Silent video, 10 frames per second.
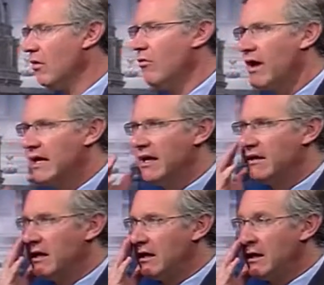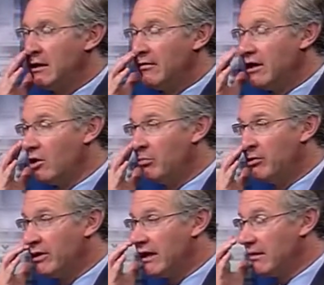Right, and the
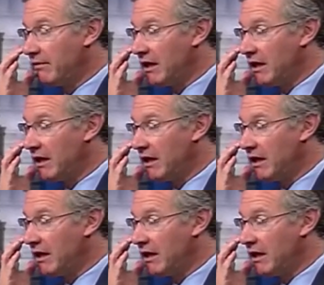opioid